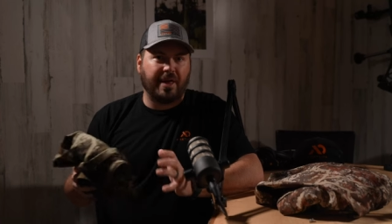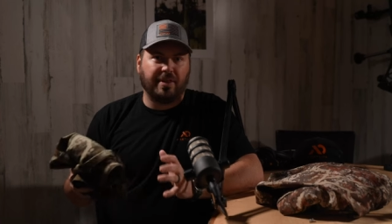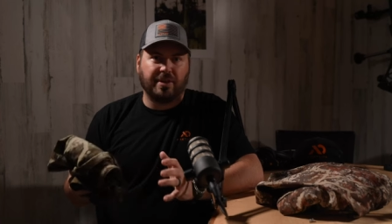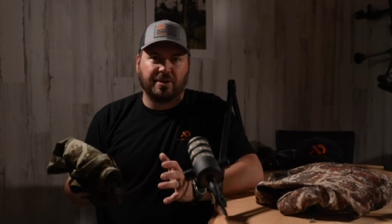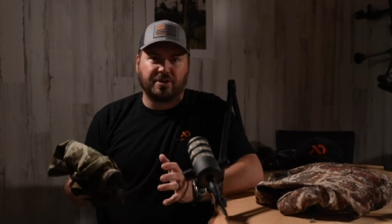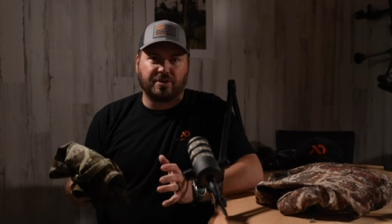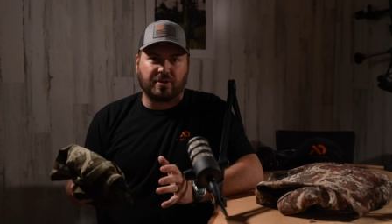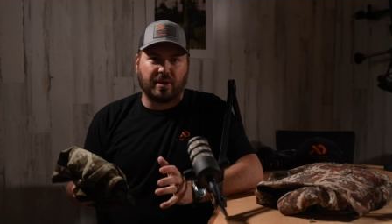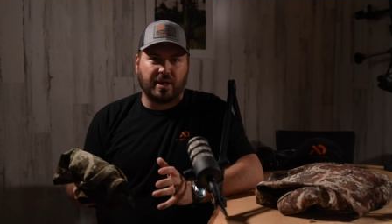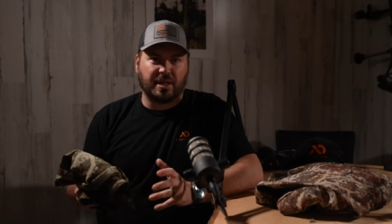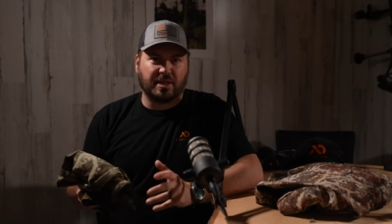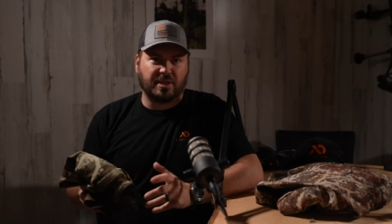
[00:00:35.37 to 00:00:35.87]
the
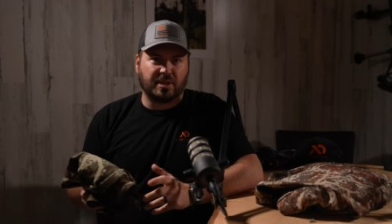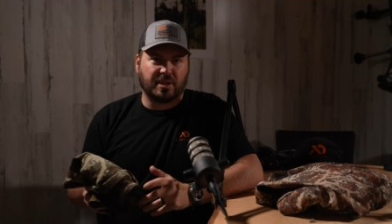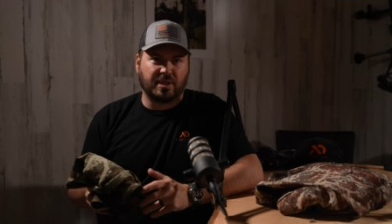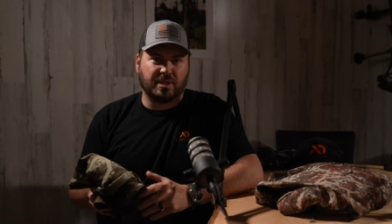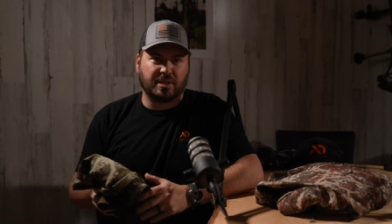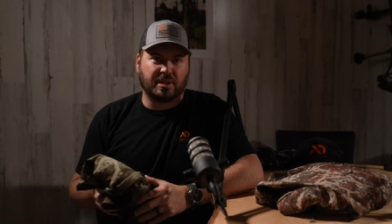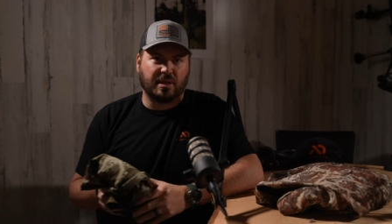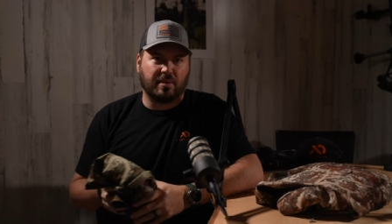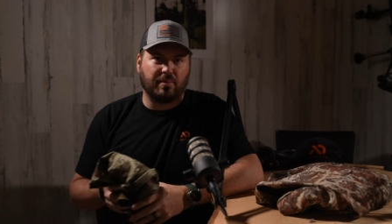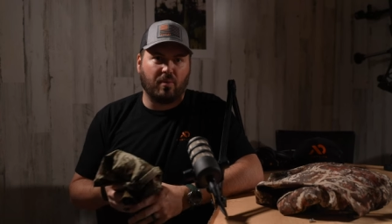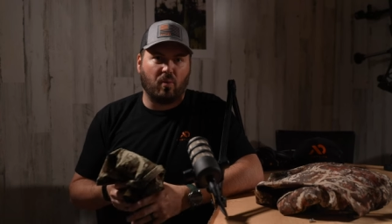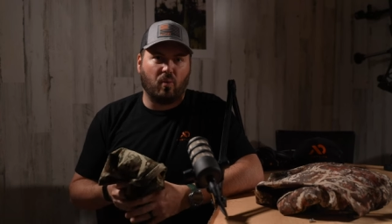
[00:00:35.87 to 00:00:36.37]
trace
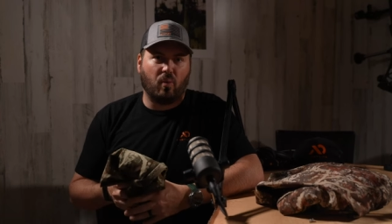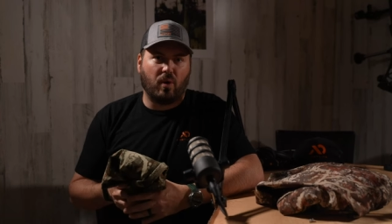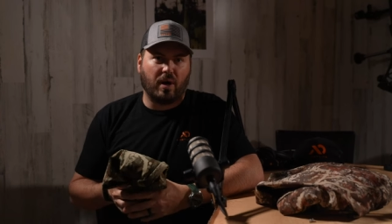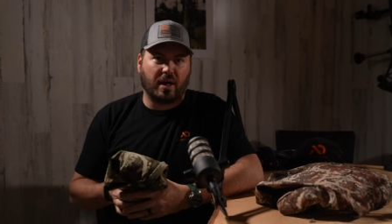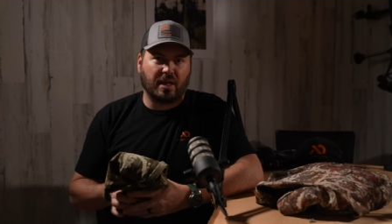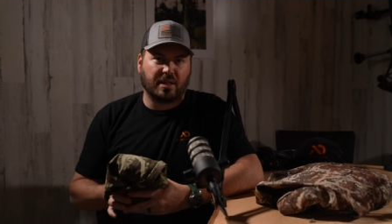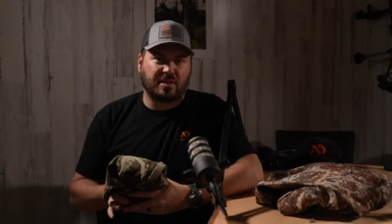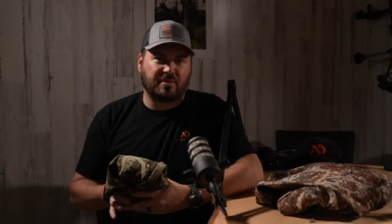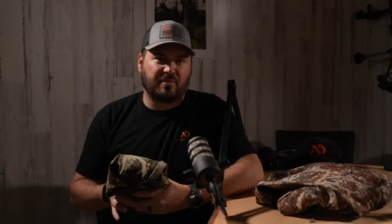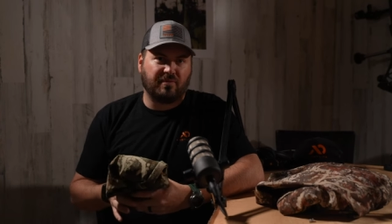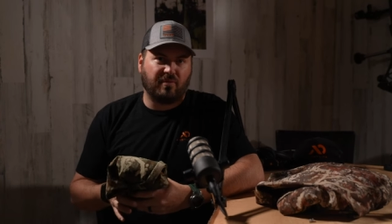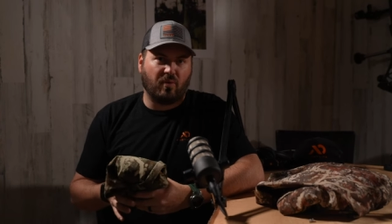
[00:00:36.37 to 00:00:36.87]
system and what
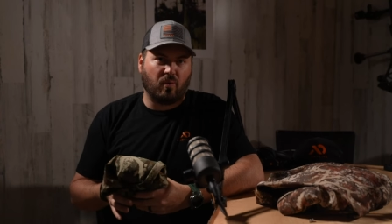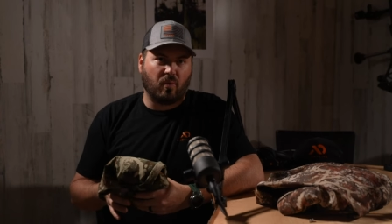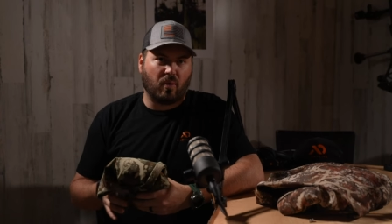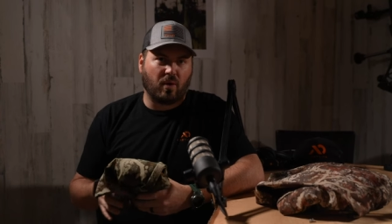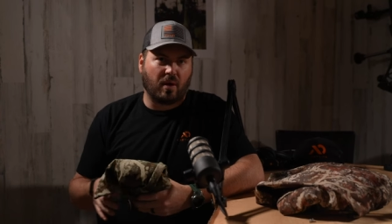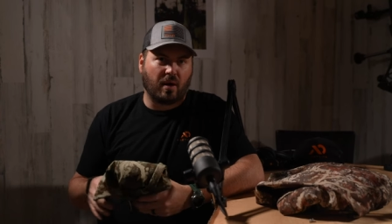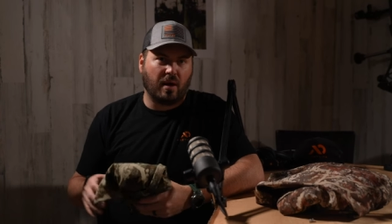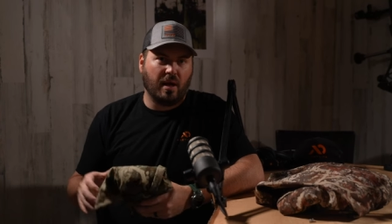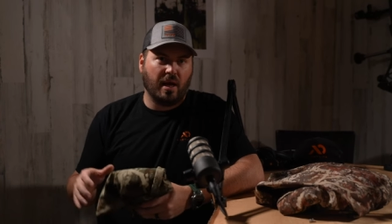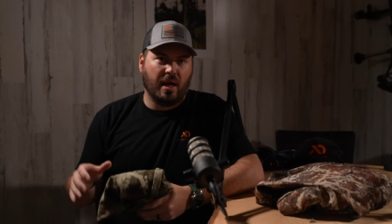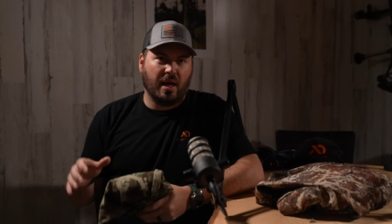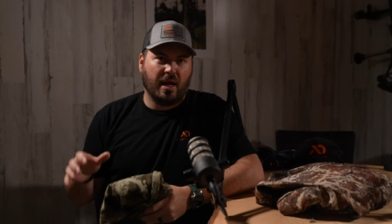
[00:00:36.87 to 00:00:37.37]
it's
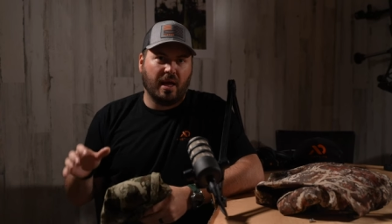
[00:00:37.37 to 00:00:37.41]
for.